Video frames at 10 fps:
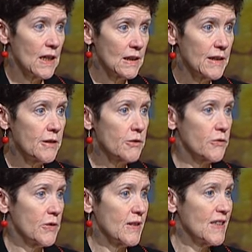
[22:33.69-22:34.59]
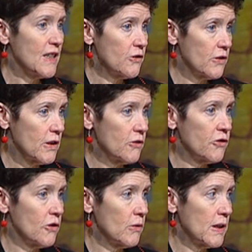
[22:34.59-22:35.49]
leaders for the nation in
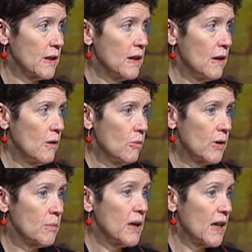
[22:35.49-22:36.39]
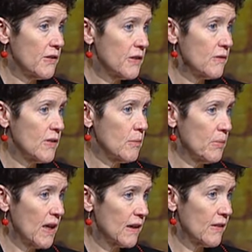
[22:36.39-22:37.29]
showing what a positive
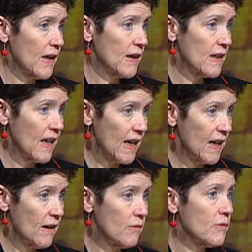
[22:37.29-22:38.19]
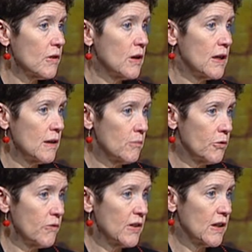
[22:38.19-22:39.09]
impact that can have on
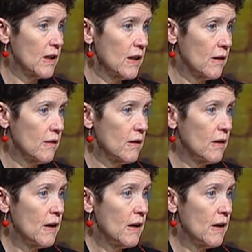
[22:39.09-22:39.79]
improving care